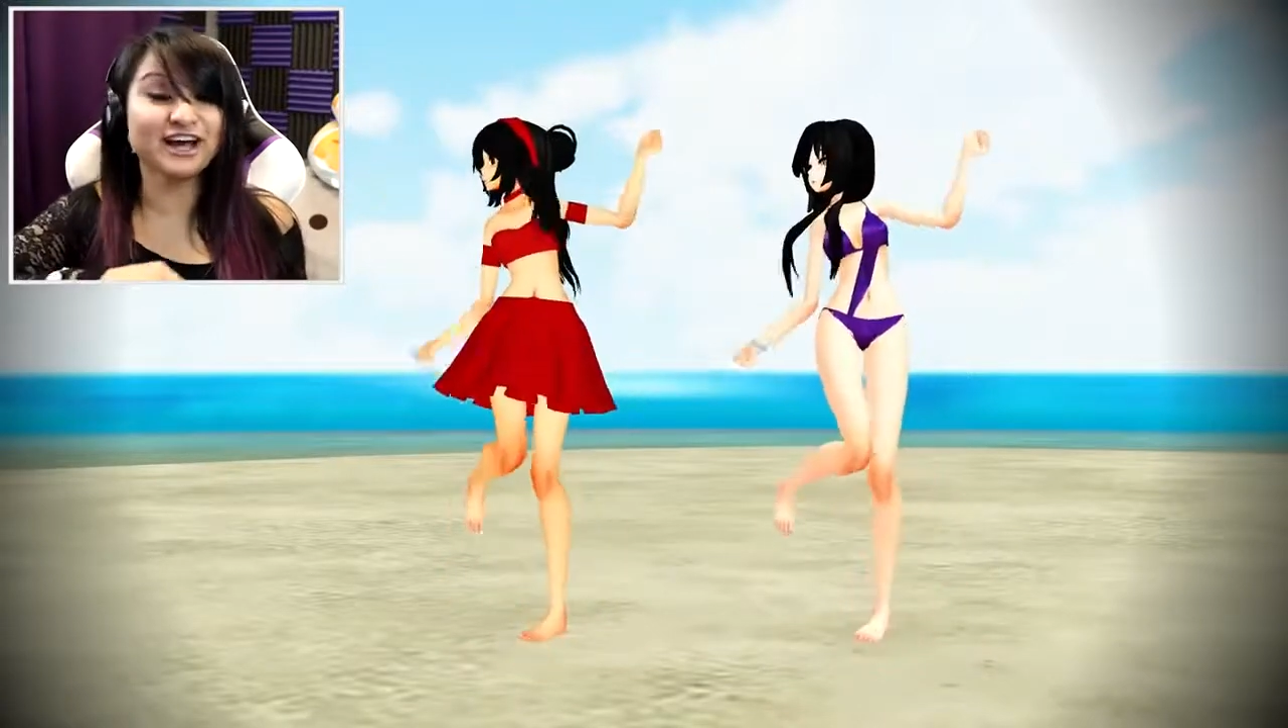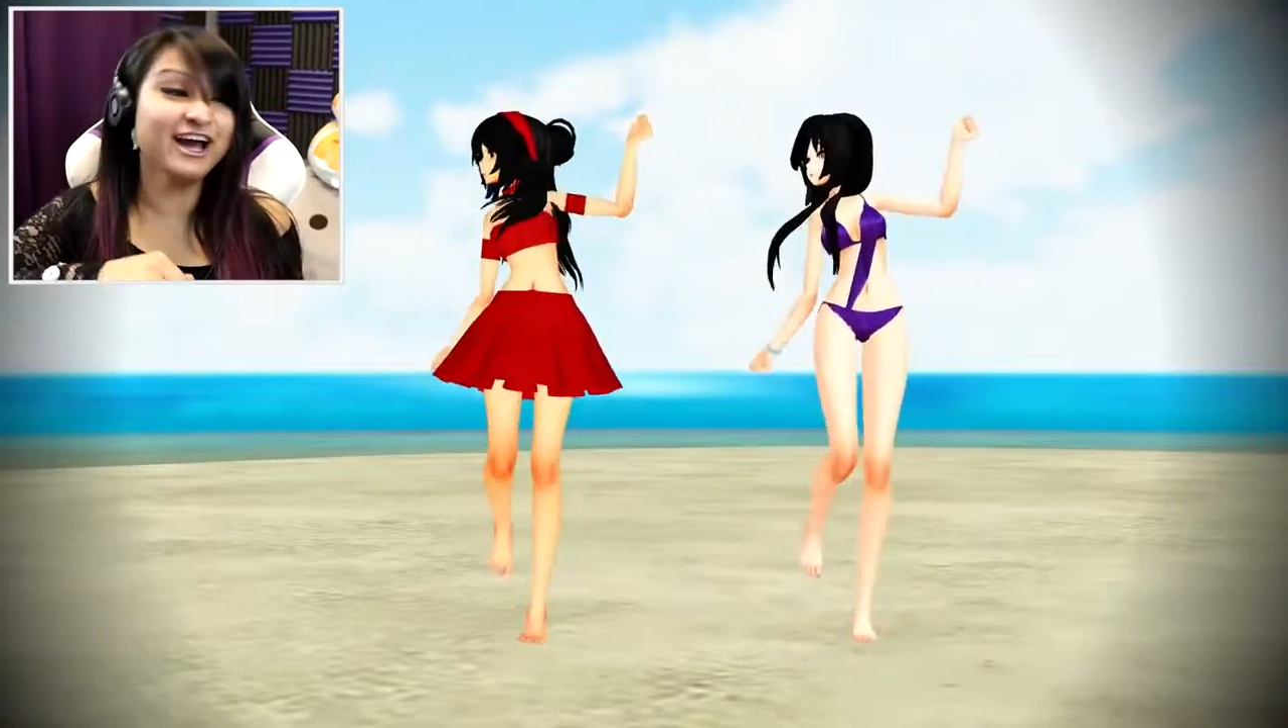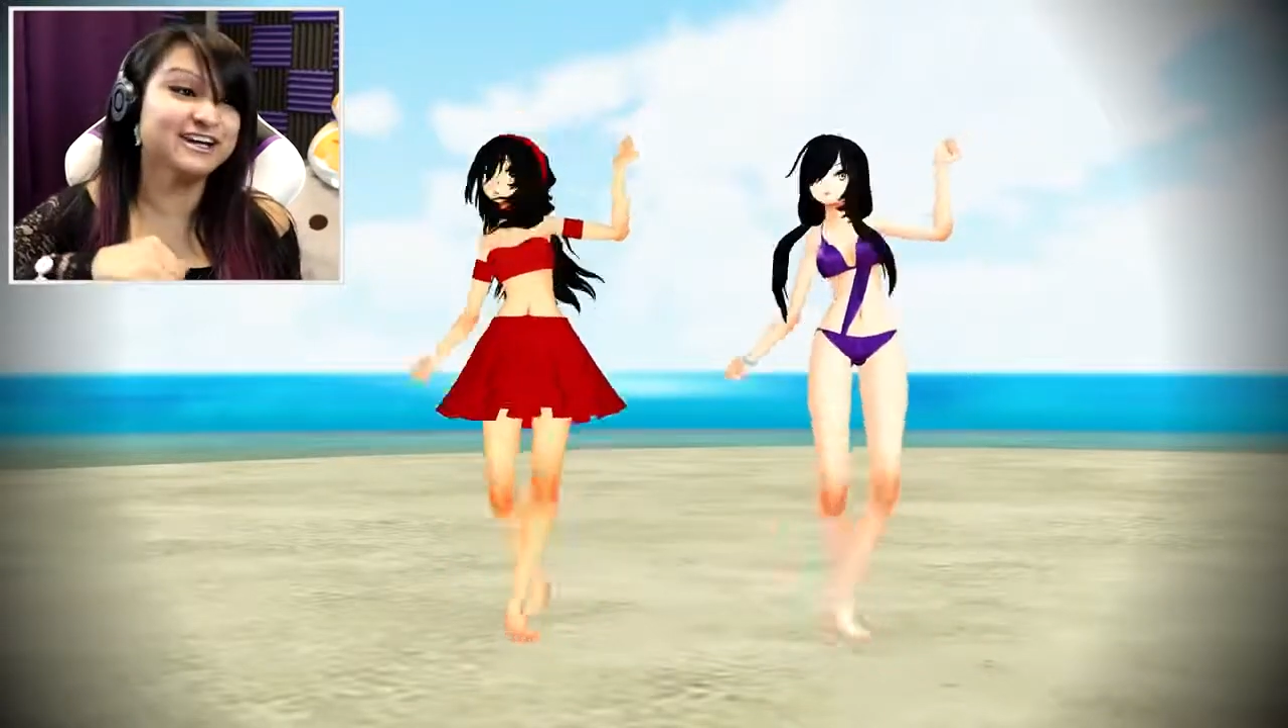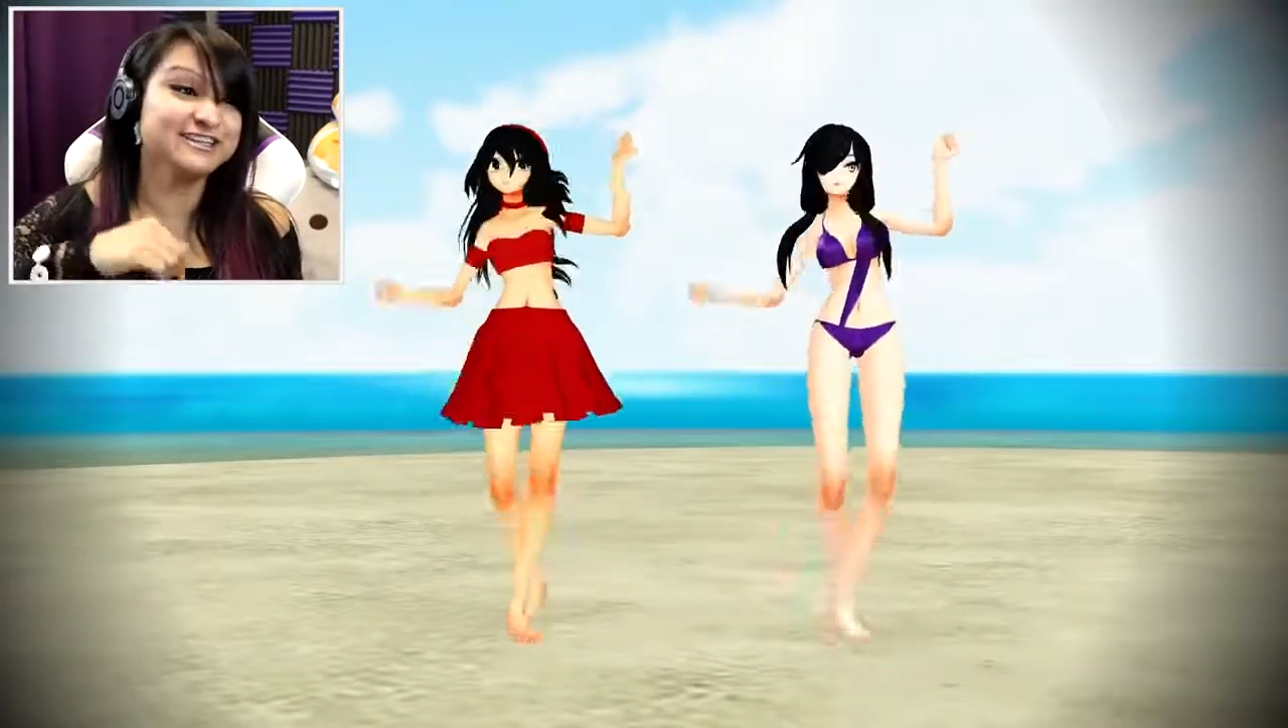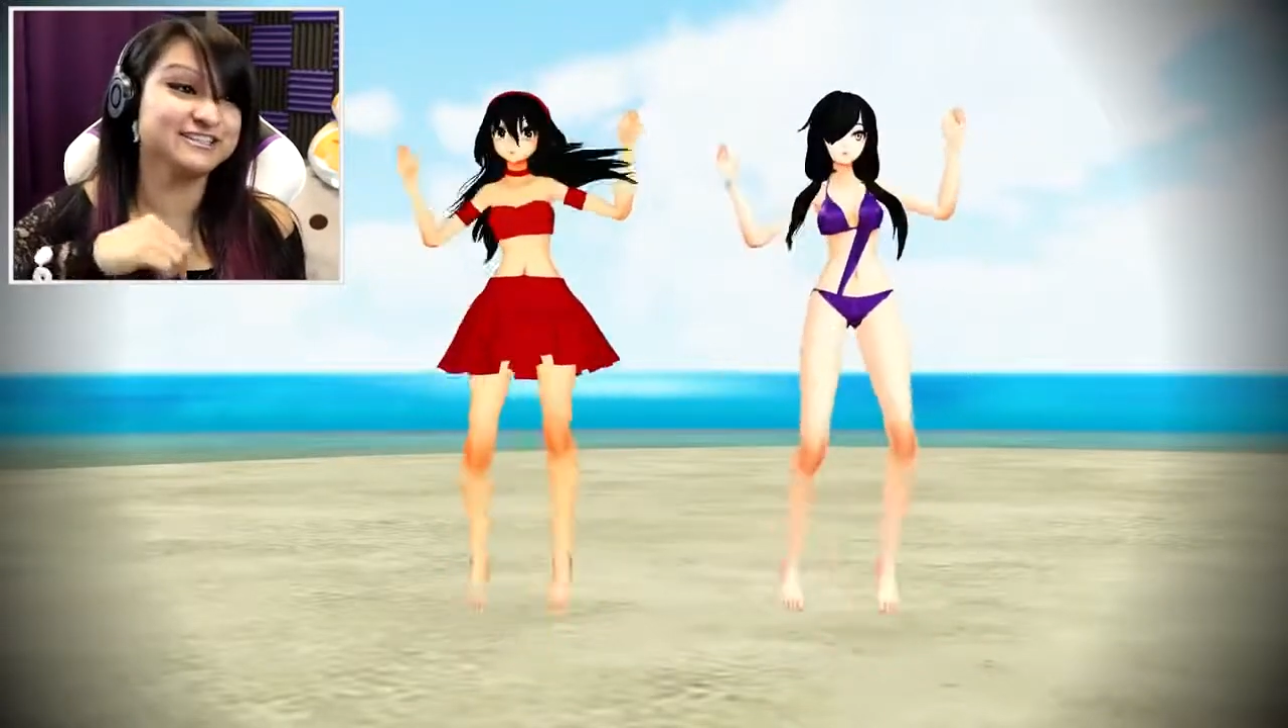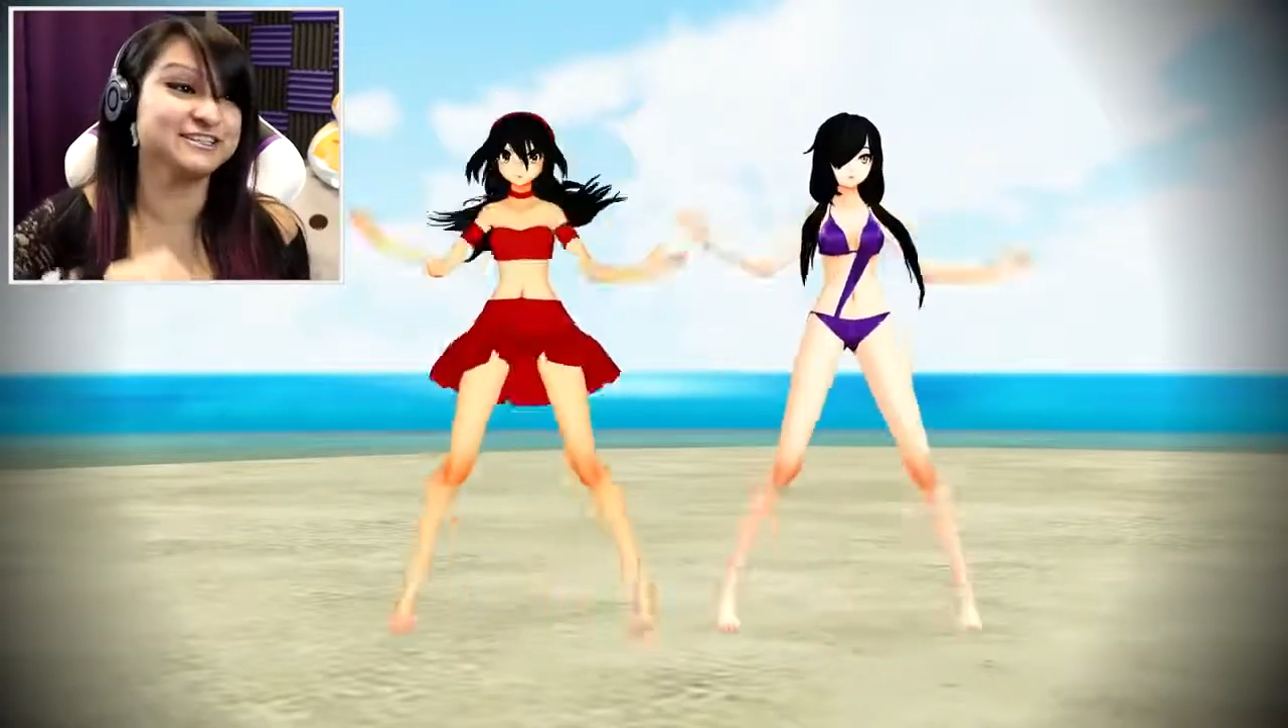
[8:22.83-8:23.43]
I need to